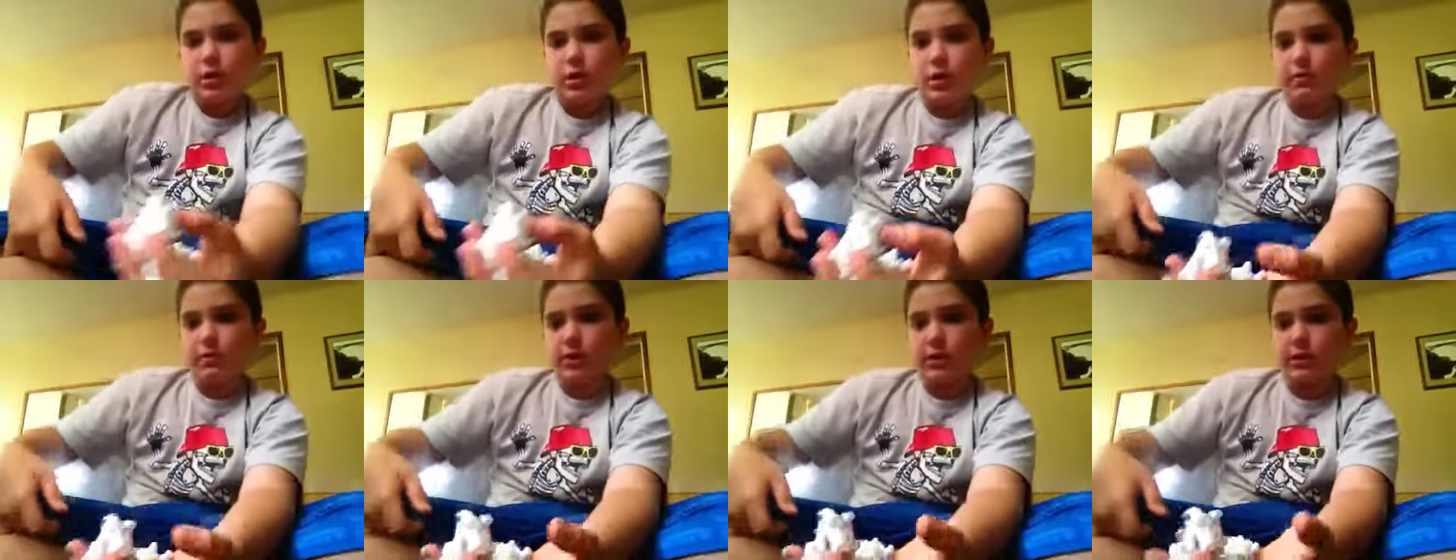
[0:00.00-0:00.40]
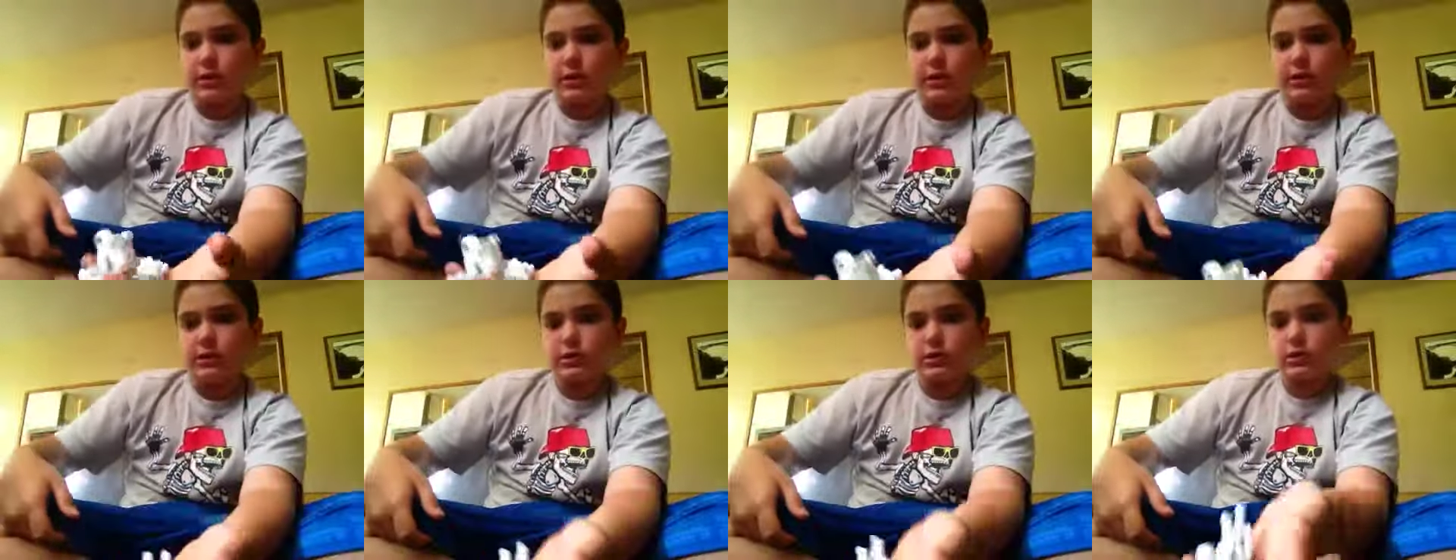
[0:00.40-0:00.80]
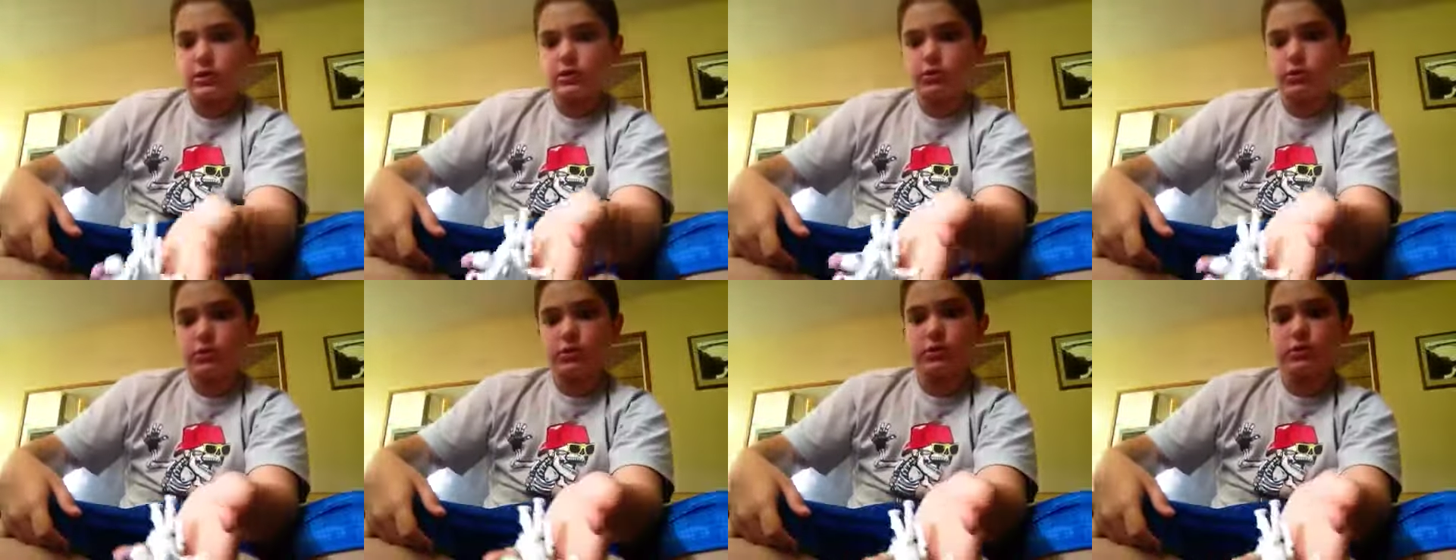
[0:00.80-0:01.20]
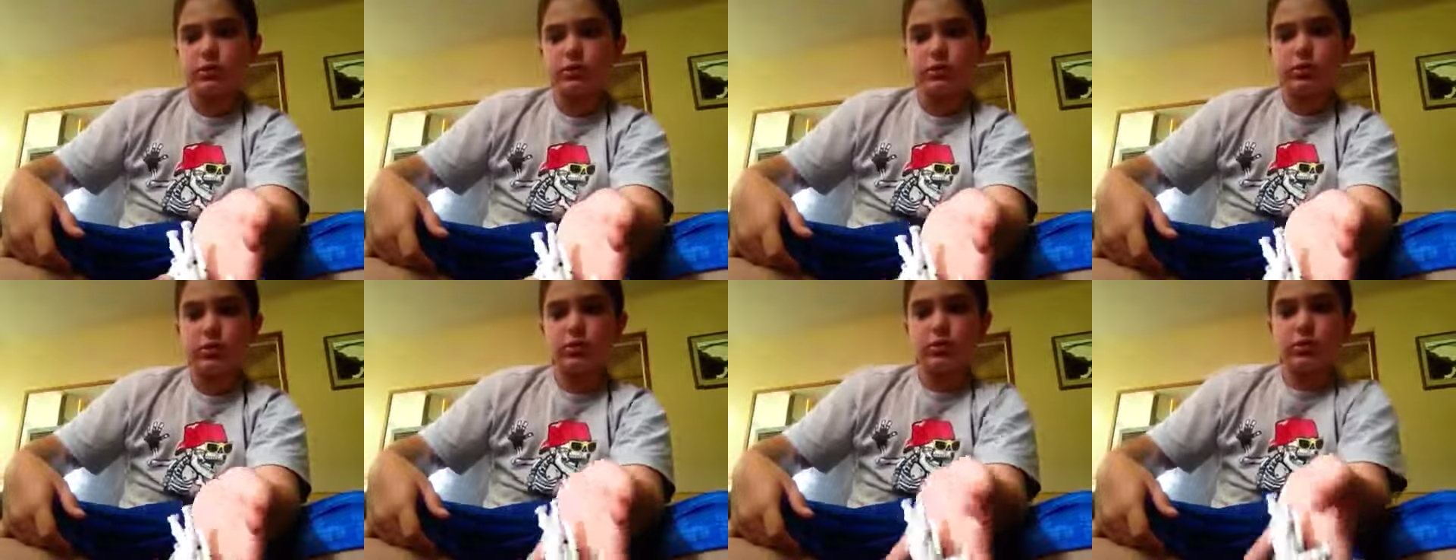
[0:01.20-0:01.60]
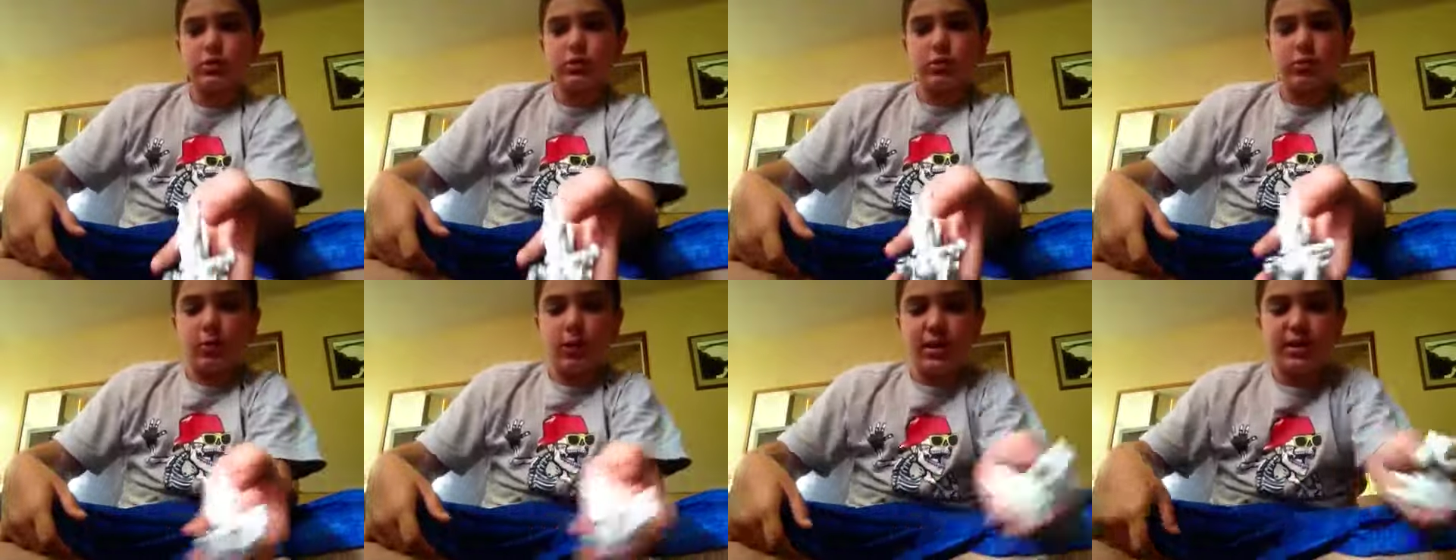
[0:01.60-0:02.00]
American soldiers, which are
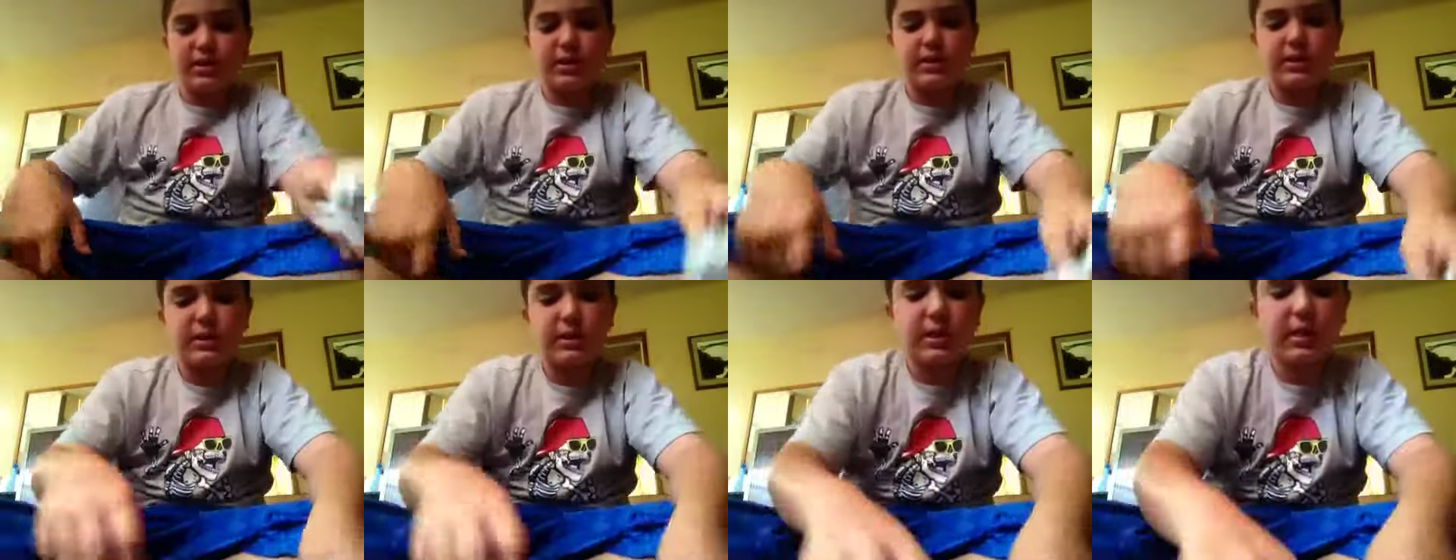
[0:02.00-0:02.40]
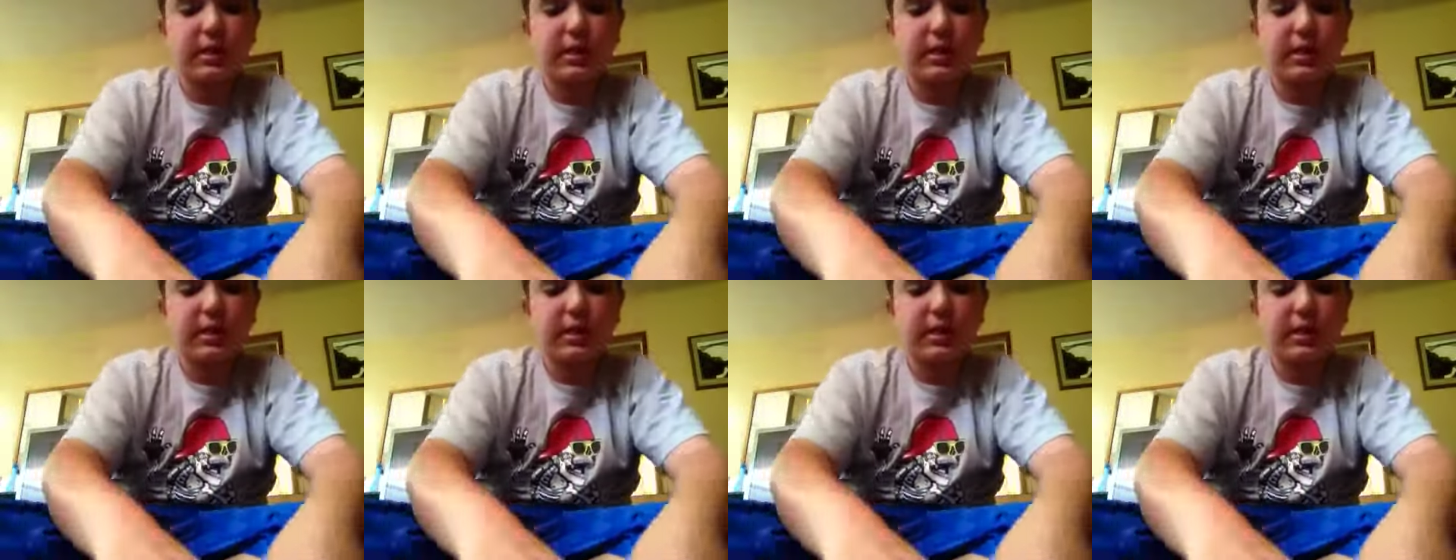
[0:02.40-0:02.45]
the whites,